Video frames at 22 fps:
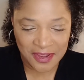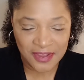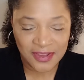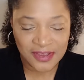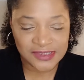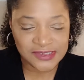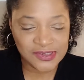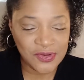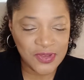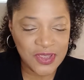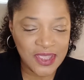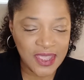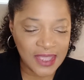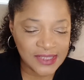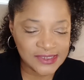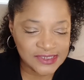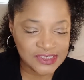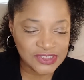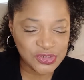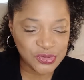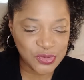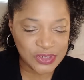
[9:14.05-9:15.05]
So he gets
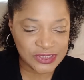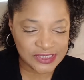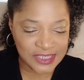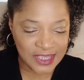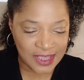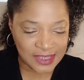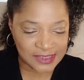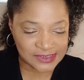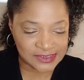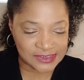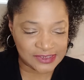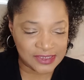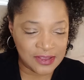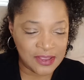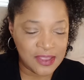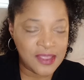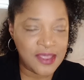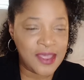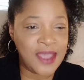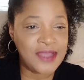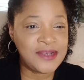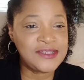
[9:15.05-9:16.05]
into a taxi
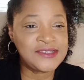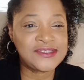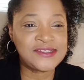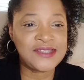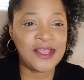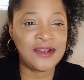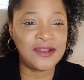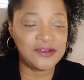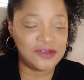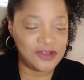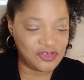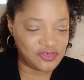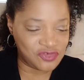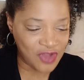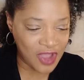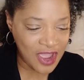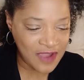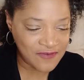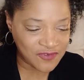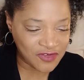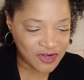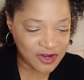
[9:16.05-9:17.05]
and he's telling the
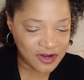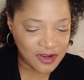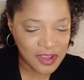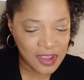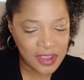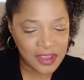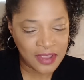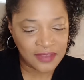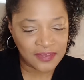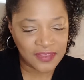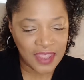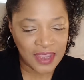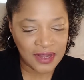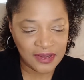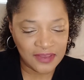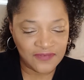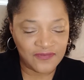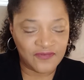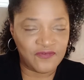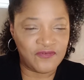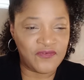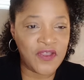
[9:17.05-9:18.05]
driver that
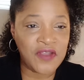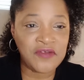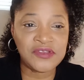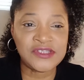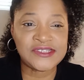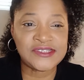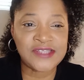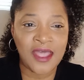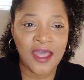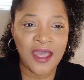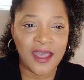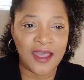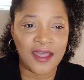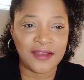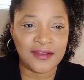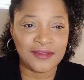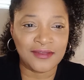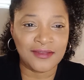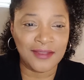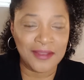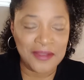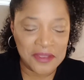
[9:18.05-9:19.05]
he's very sad.
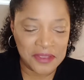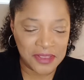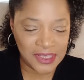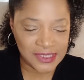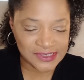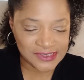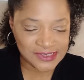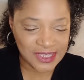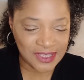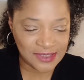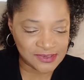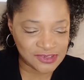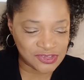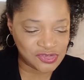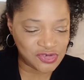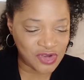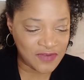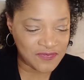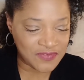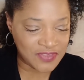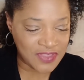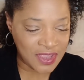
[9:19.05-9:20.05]
He tells the
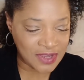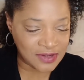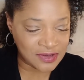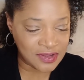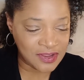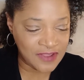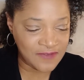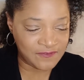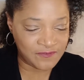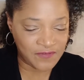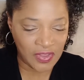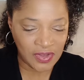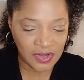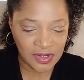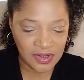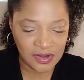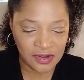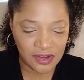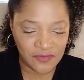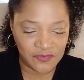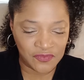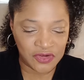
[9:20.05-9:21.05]
driver that he fell in
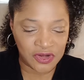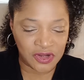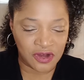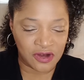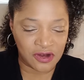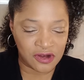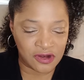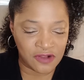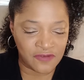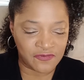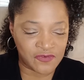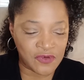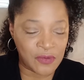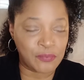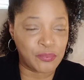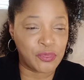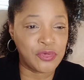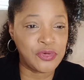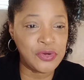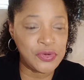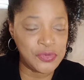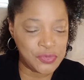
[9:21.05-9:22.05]
love with a girl from
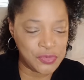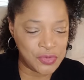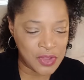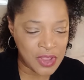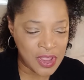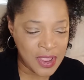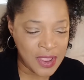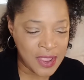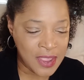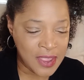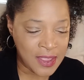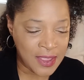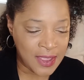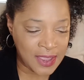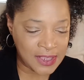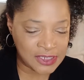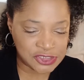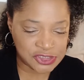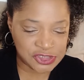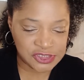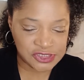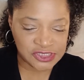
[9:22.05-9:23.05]
Peru
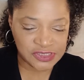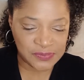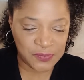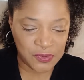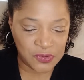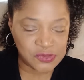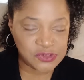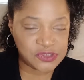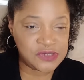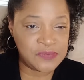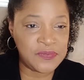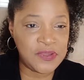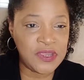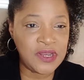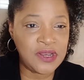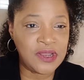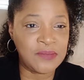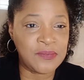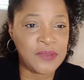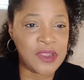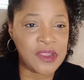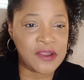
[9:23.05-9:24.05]
and she's supposed to meet
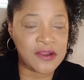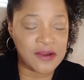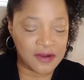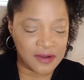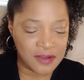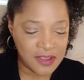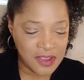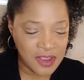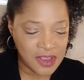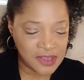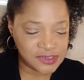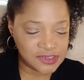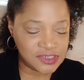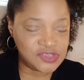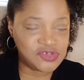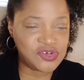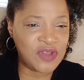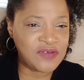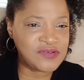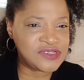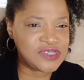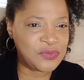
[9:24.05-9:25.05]
him here. So the
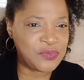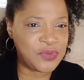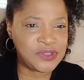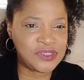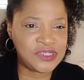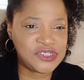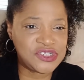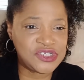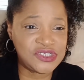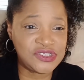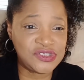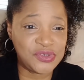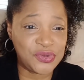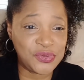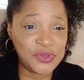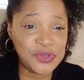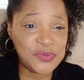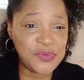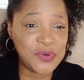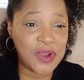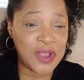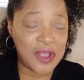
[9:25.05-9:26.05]
driver said, well, did she know
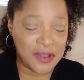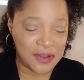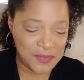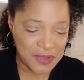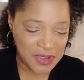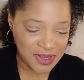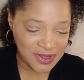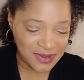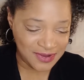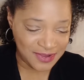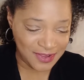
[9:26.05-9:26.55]
you were coming?